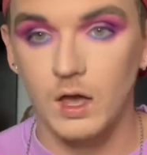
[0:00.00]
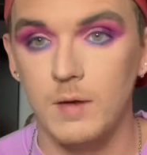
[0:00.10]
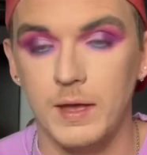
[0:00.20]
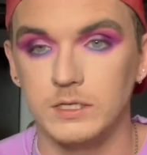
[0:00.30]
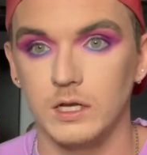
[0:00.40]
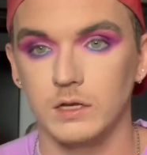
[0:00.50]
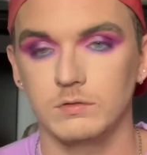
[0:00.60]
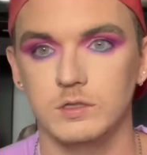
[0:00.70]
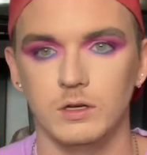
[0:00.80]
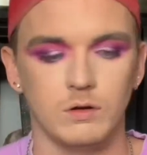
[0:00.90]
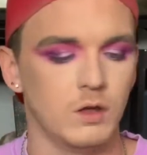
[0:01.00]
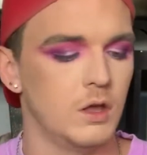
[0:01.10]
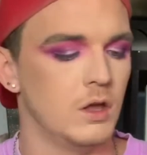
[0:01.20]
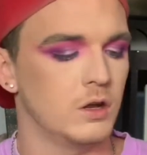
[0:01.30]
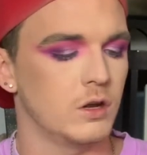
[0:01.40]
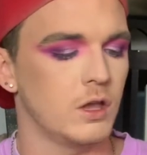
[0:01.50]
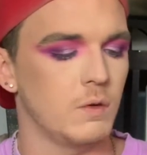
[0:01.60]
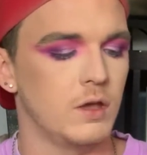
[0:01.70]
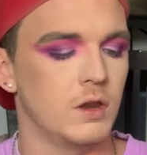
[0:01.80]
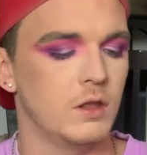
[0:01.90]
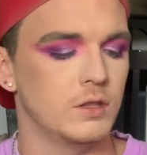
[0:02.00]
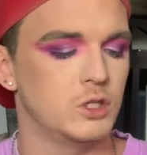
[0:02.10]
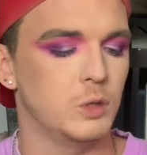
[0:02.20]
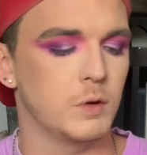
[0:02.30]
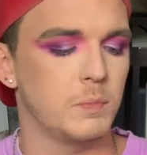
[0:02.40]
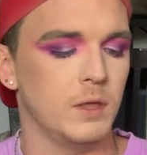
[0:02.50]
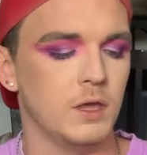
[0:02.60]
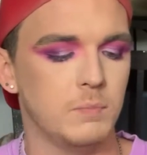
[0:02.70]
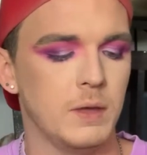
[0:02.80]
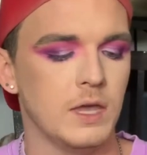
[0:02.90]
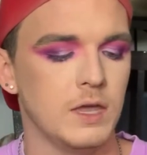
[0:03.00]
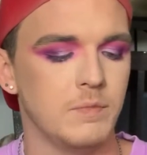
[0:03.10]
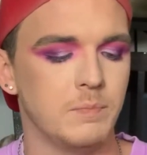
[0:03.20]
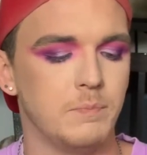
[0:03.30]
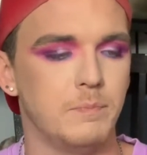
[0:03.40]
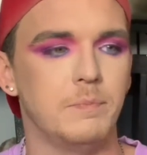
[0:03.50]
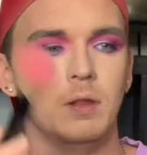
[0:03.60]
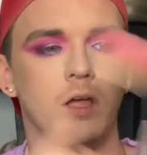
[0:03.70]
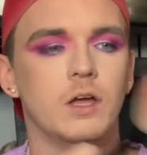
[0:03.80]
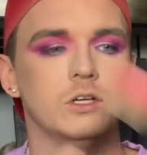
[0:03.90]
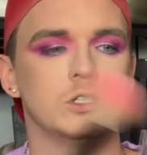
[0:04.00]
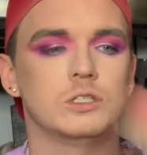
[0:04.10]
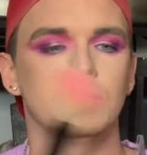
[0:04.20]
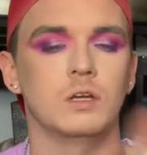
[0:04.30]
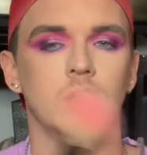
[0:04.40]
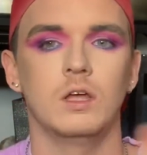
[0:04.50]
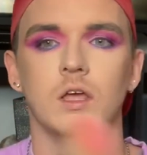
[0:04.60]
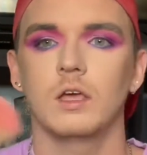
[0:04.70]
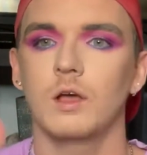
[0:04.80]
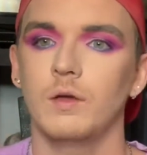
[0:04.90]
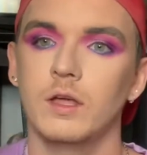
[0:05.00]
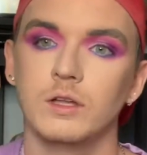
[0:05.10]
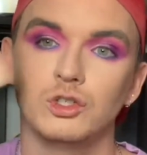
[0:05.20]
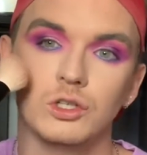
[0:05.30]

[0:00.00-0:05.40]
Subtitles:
Amazing still. I'm gonna go in super pinky blush. Go in